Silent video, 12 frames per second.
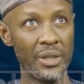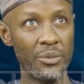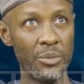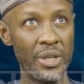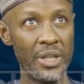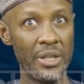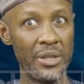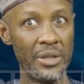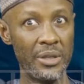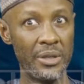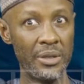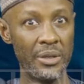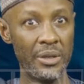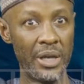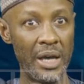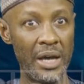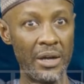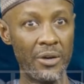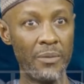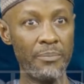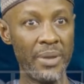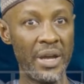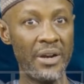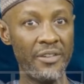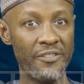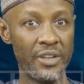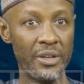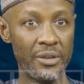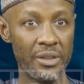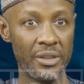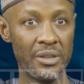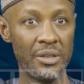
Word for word: we are comparing figures.